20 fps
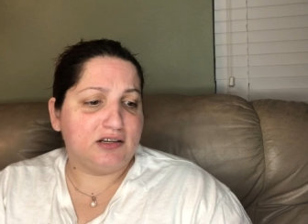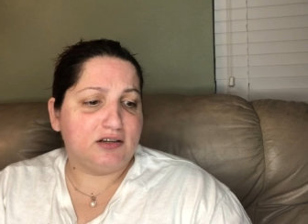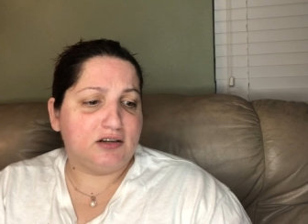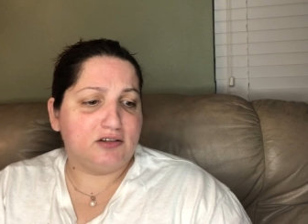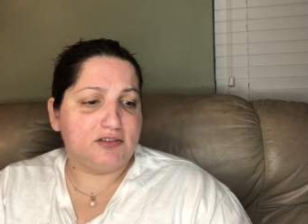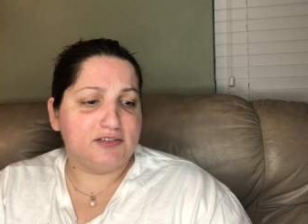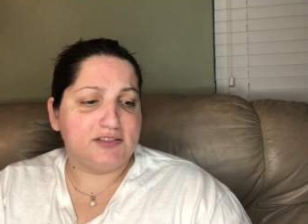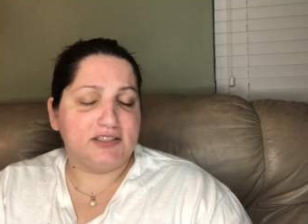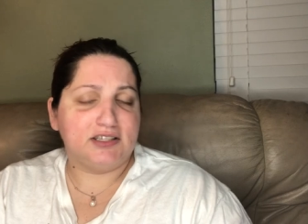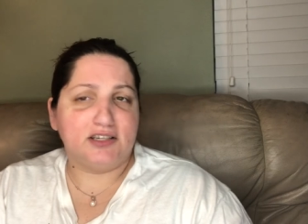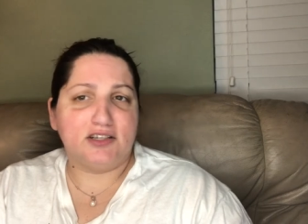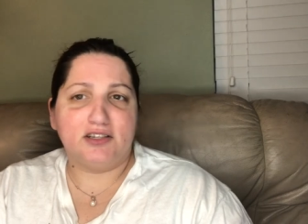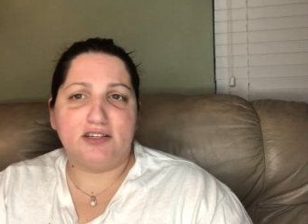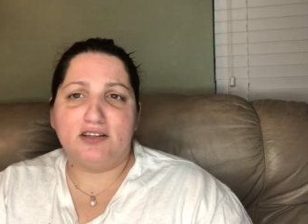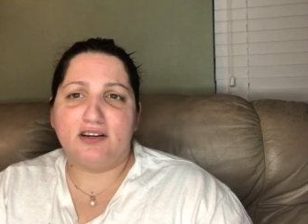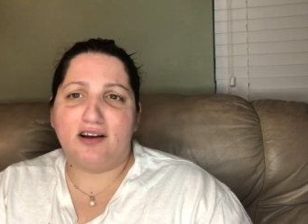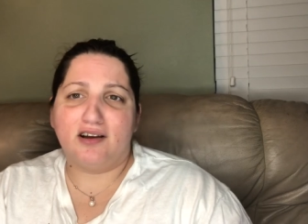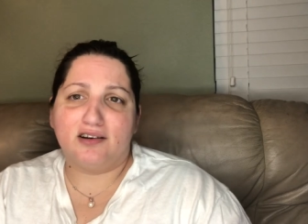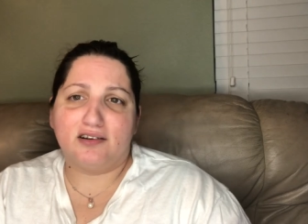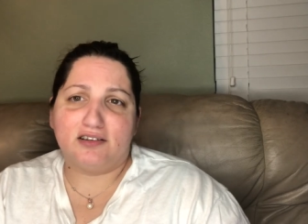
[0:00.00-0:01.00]
a note to your
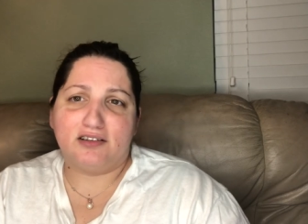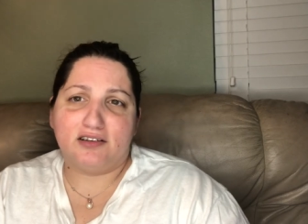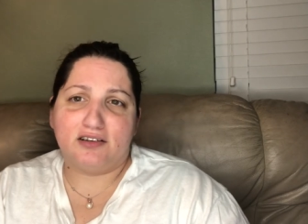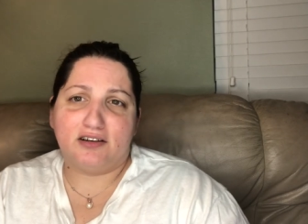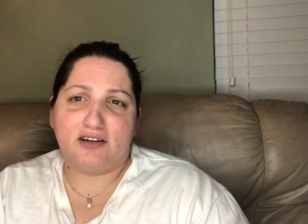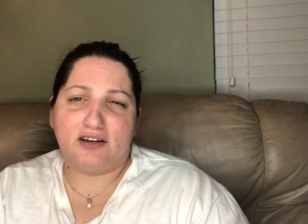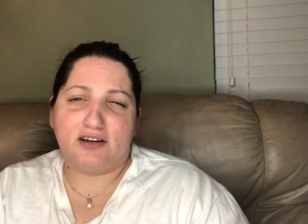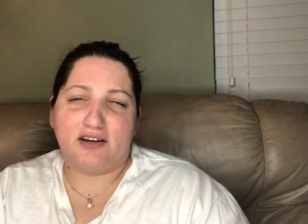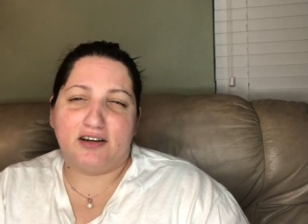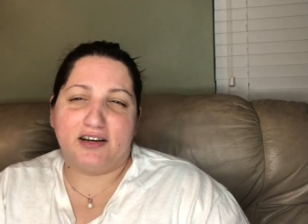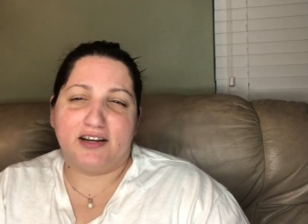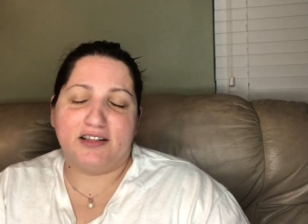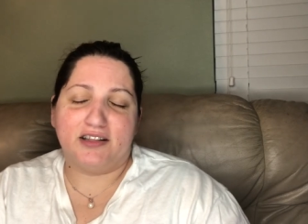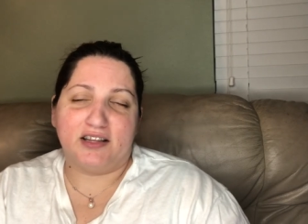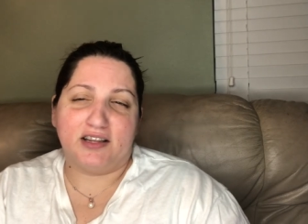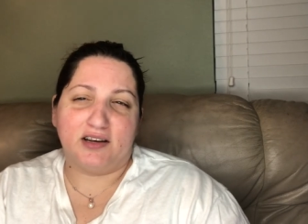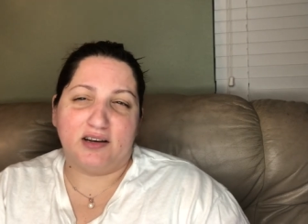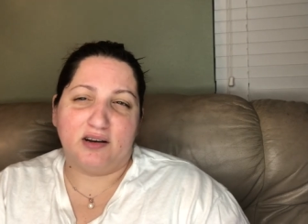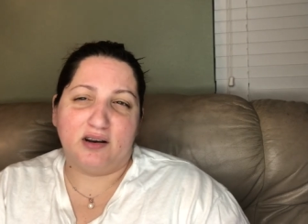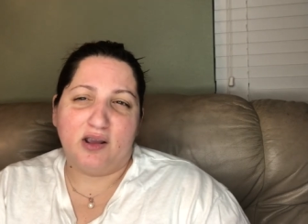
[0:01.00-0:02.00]
doctor. And
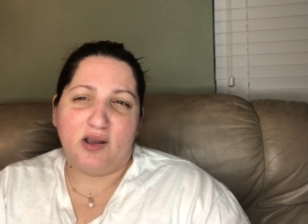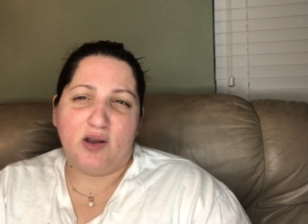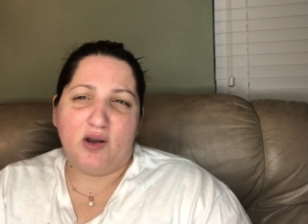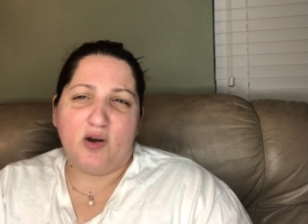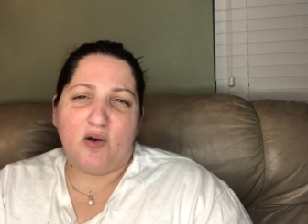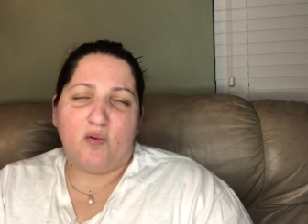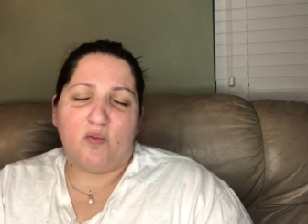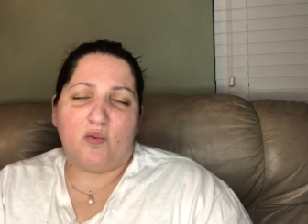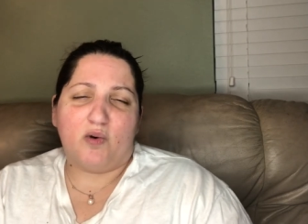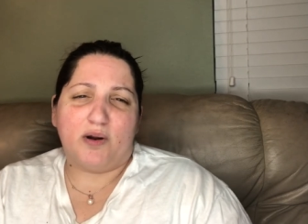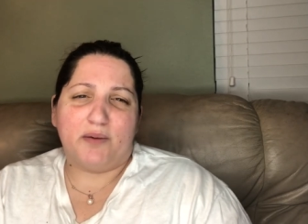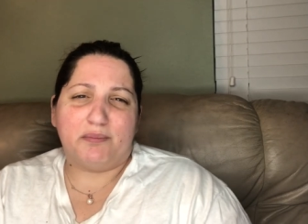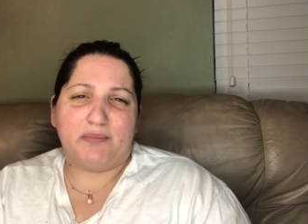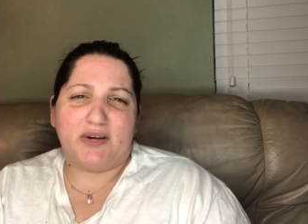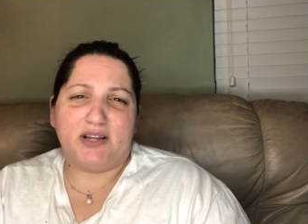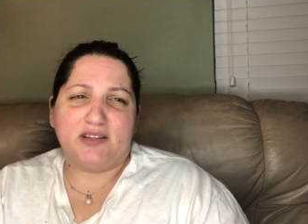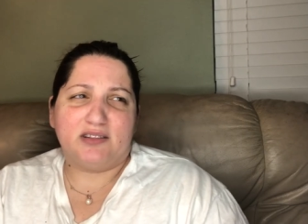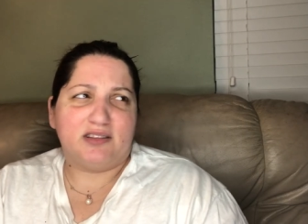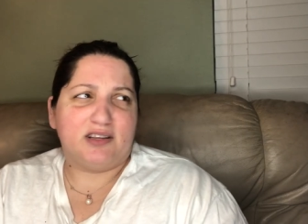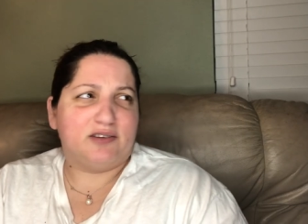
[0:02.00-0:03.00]
then 1
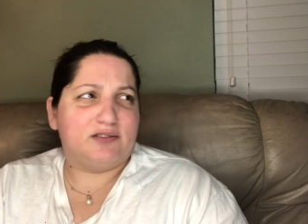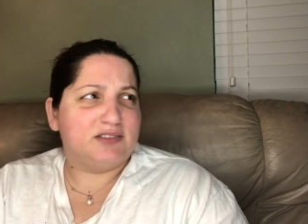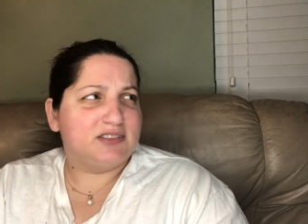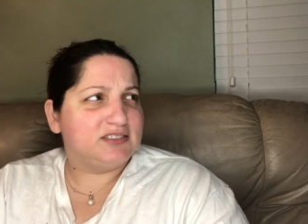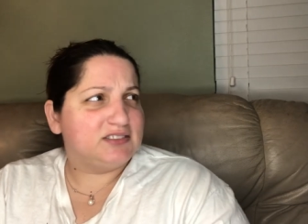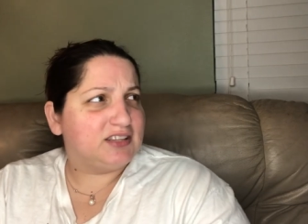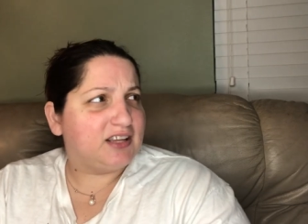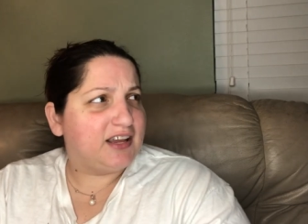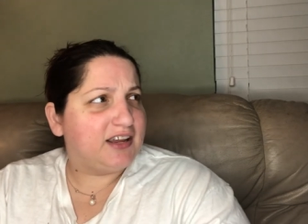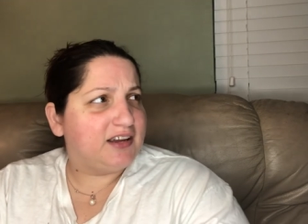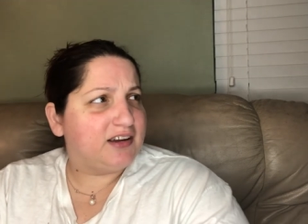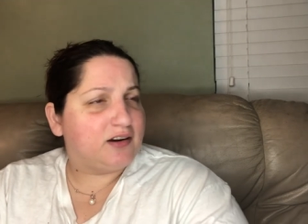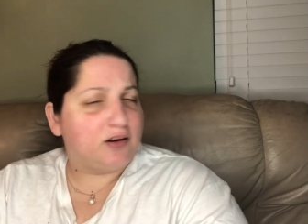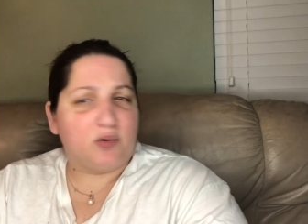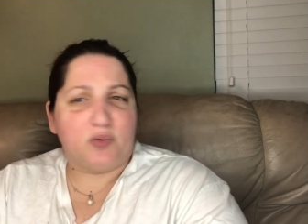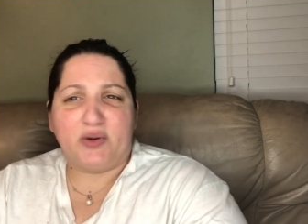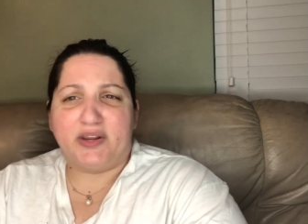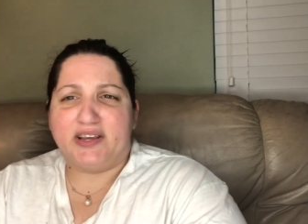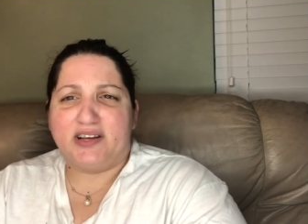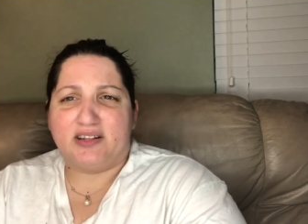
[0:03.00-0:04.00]
month, it was like
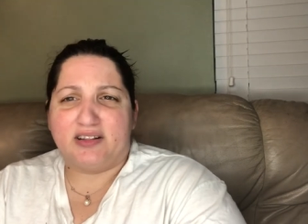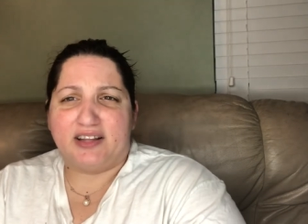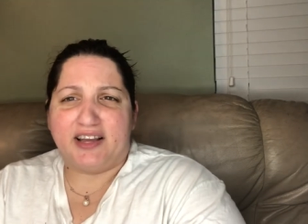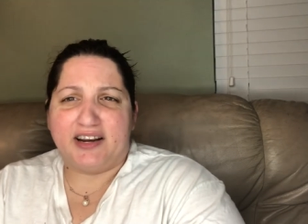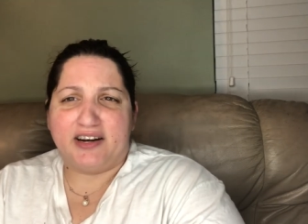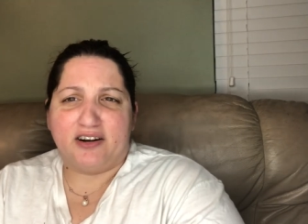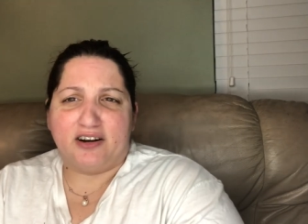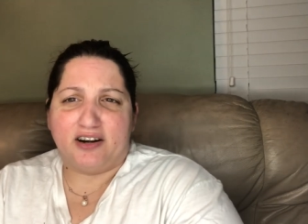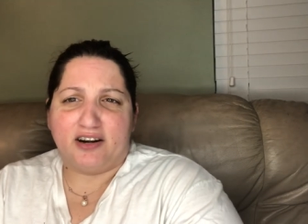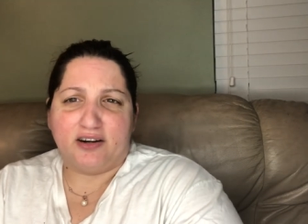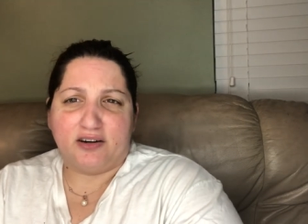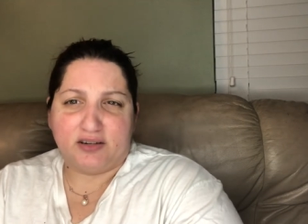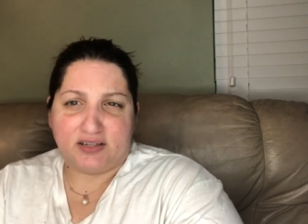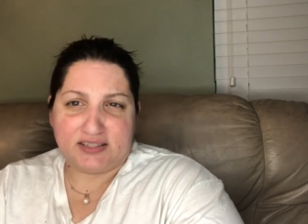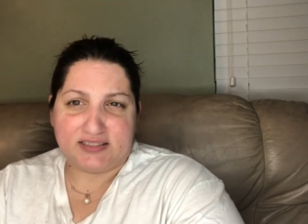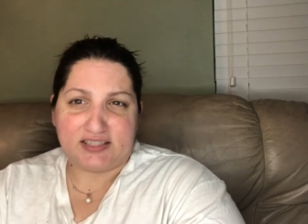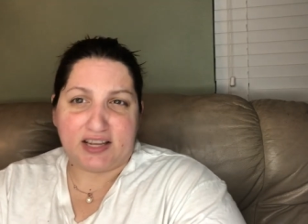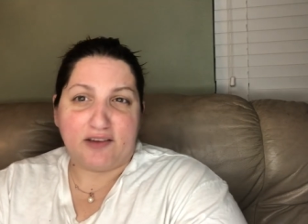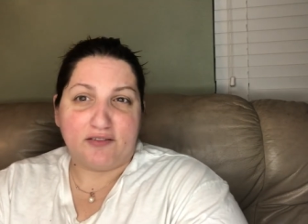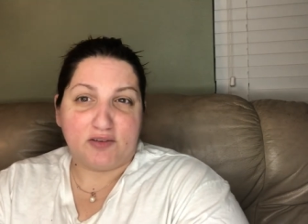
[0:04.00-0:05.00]
a week later,
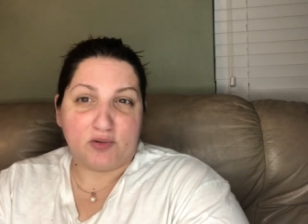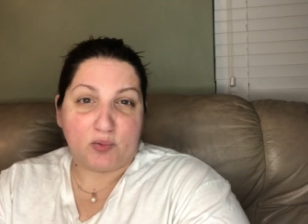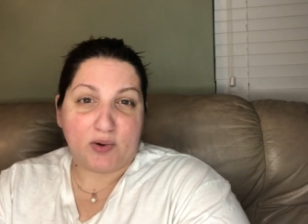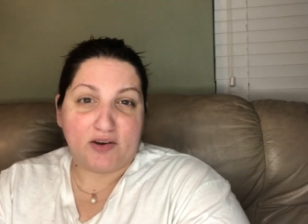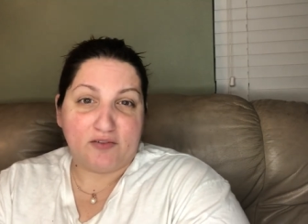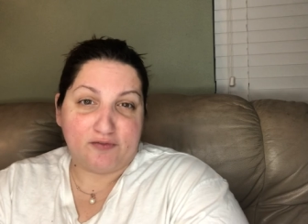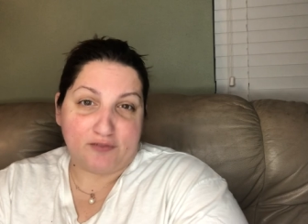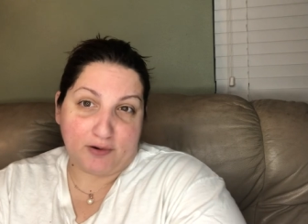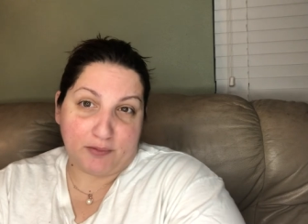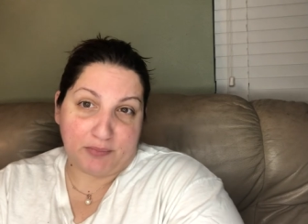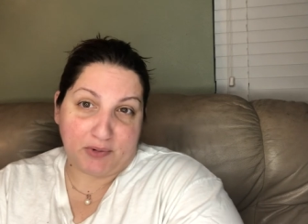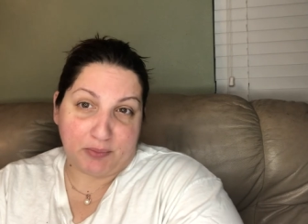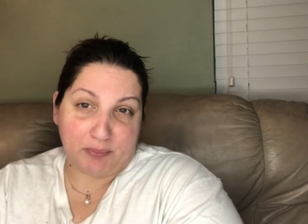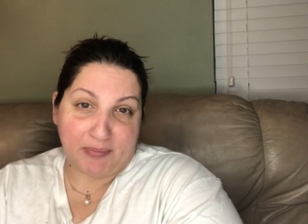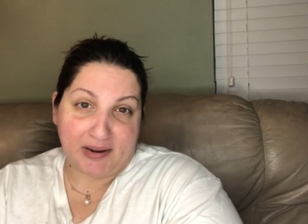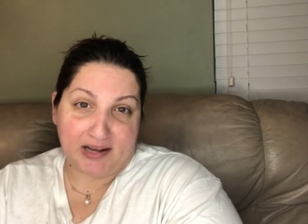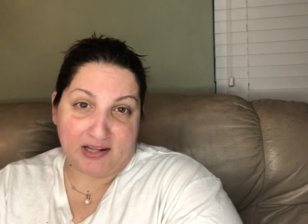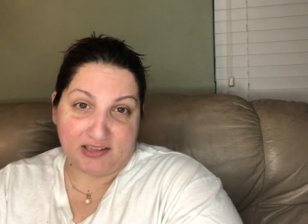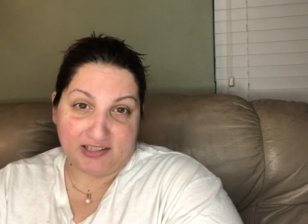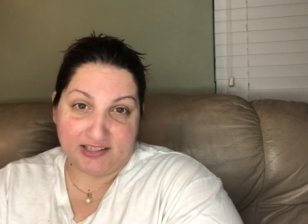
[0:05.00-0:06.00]
because I have to wait for him to
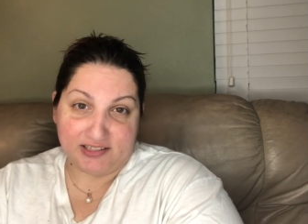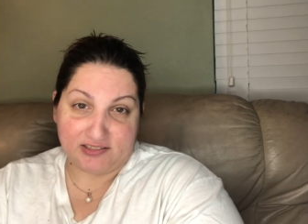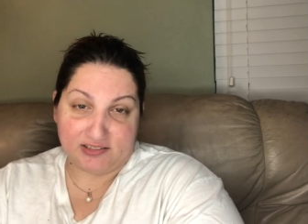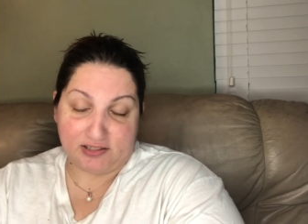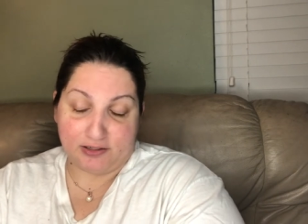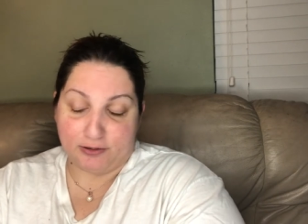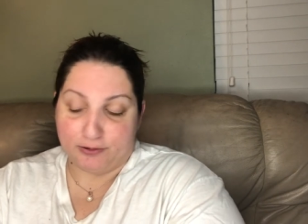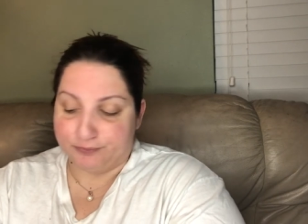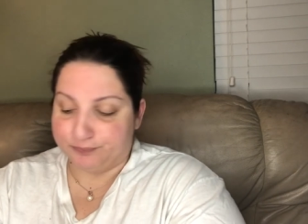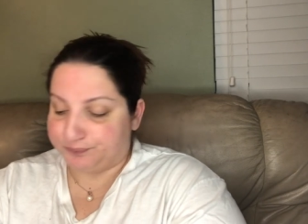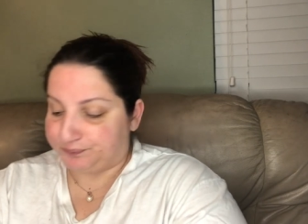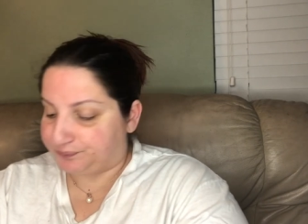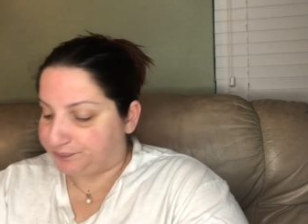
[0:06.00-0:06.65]
mail it, too.